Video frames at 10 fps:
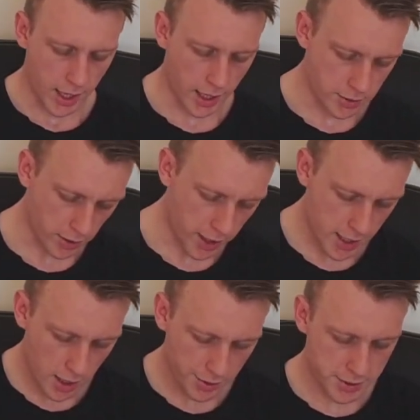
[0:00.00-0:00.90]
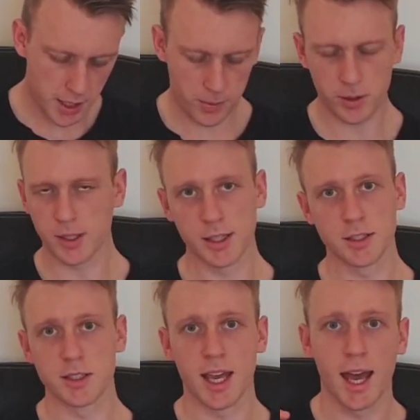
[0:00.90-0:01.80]
And so here, typically this
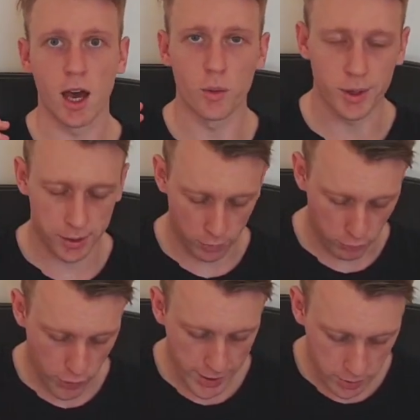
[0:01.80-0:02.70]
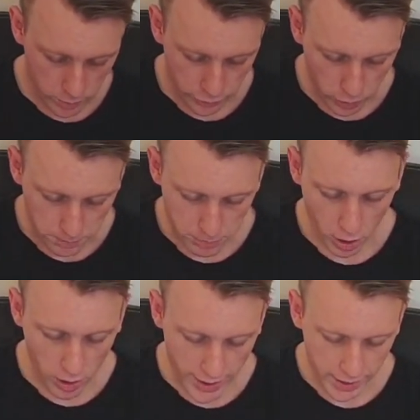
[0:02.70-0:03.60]
is how we write it. We've got
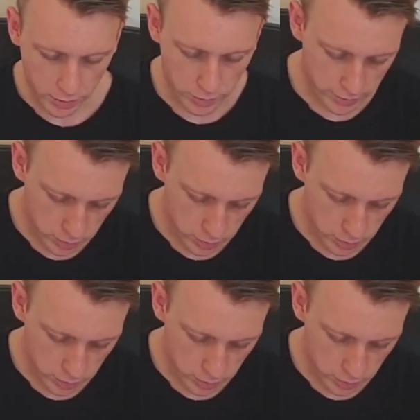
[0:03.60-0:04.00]
pi with a